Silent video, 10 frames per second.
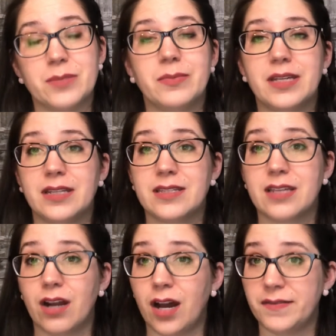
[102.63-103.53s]
means
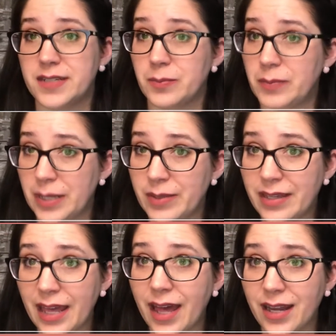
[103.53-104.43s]
that often baby
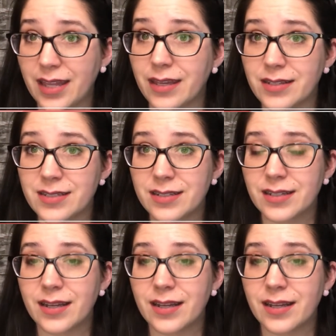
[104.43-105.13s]
can't eat,